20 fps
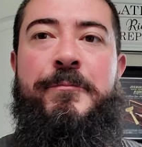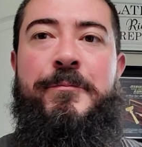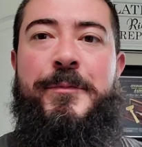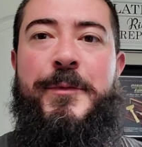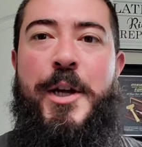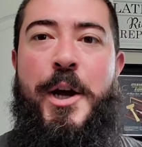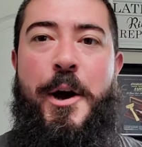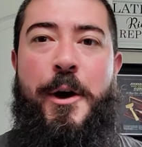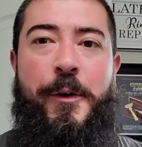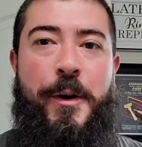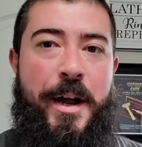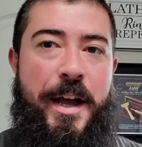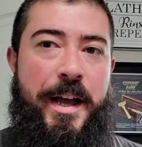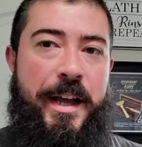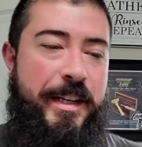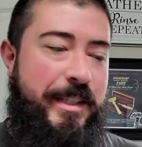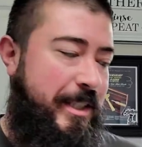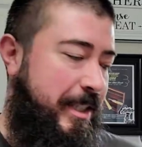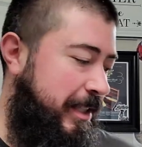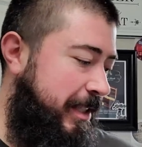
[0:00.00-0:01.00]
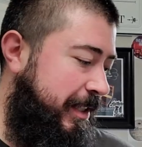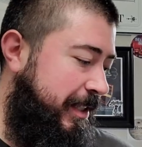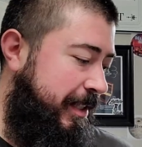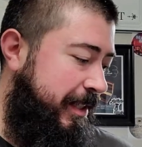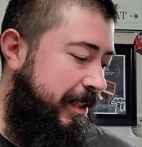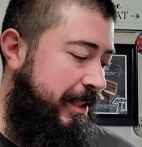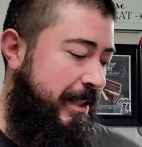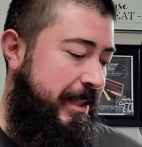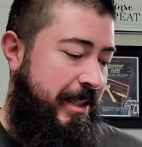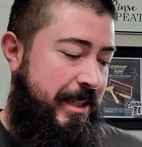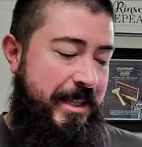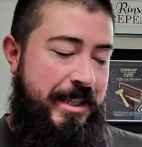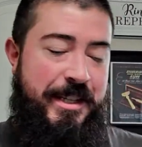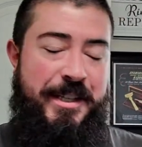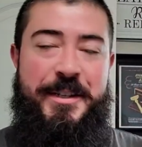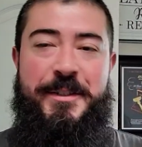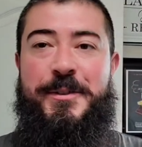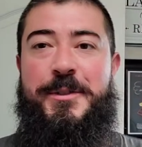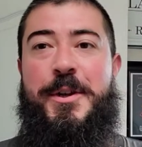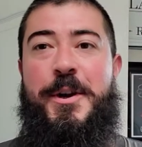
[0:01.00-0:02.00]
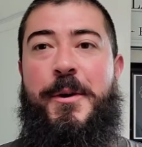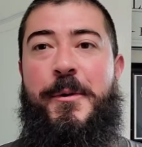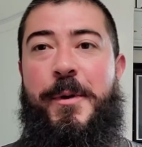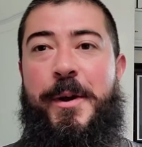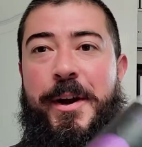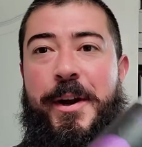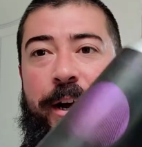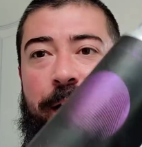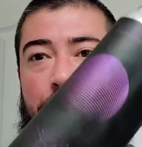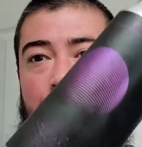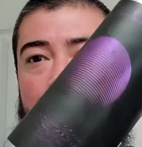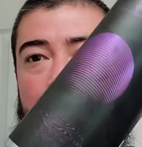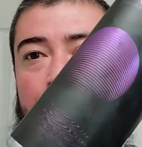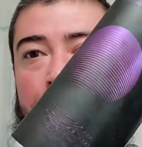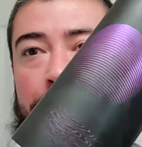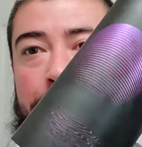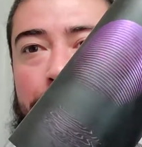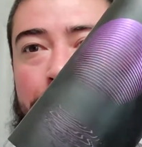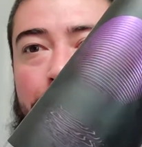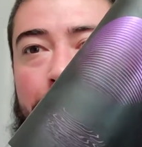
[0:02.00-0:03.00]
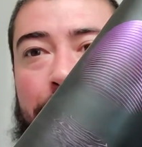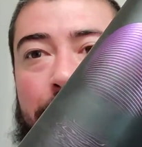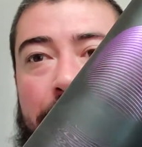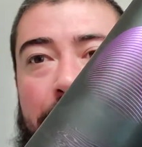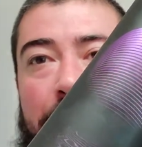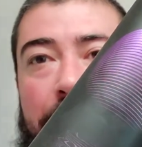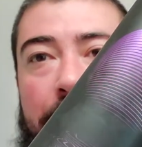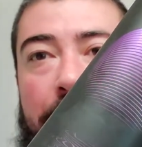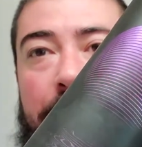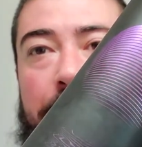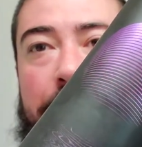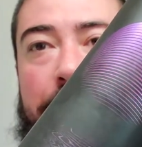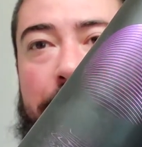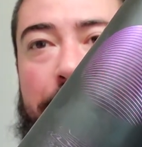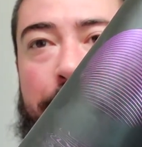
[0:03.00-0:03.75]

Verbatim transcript: All right. What's going on? It is